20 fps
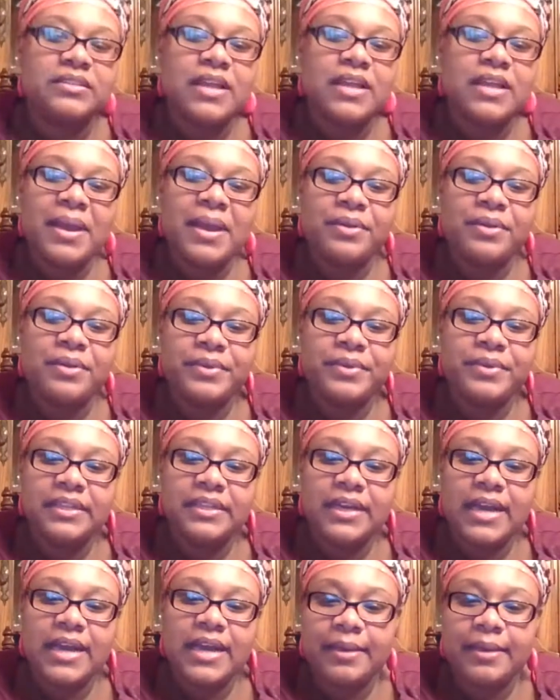might read the
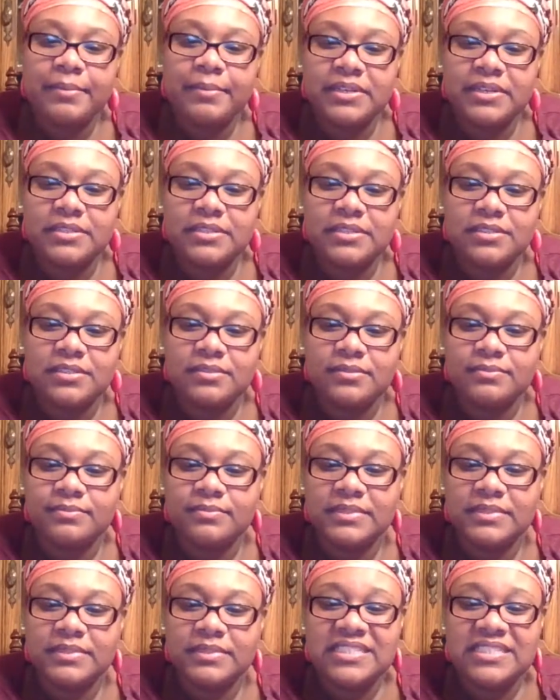comics
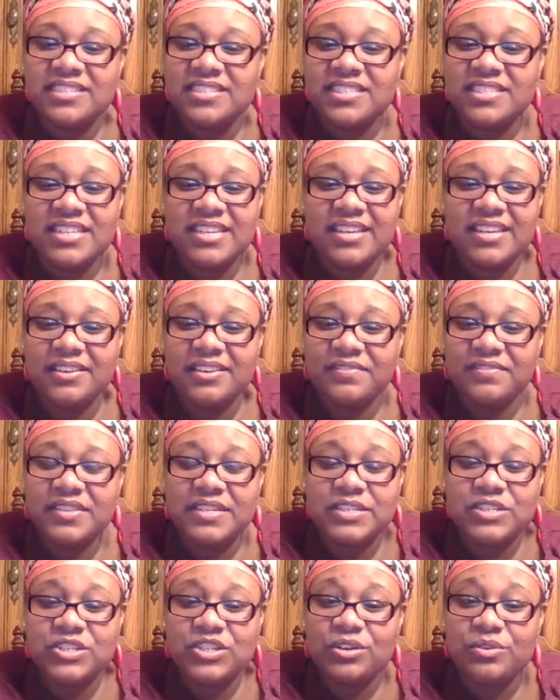just to see if
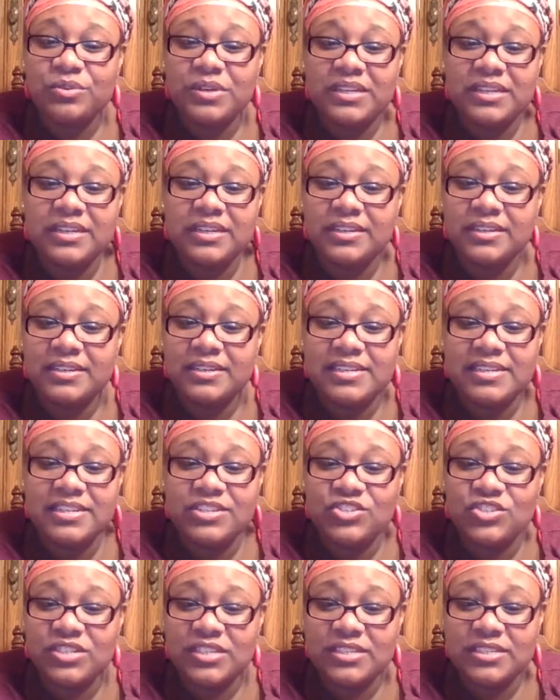the show did it
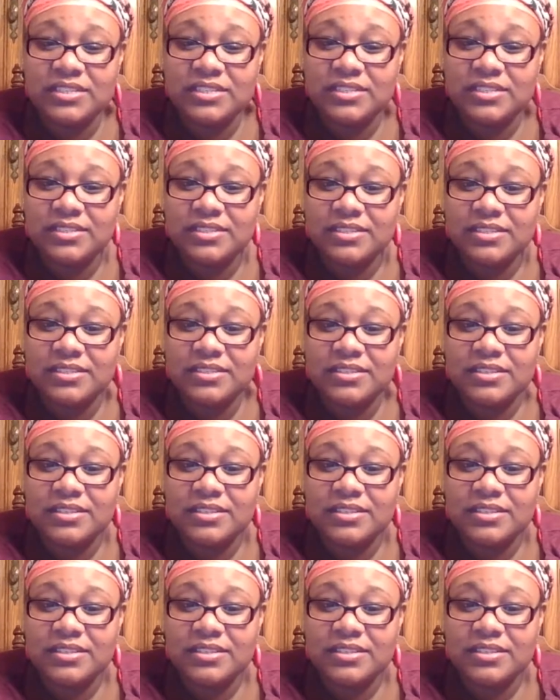any justice.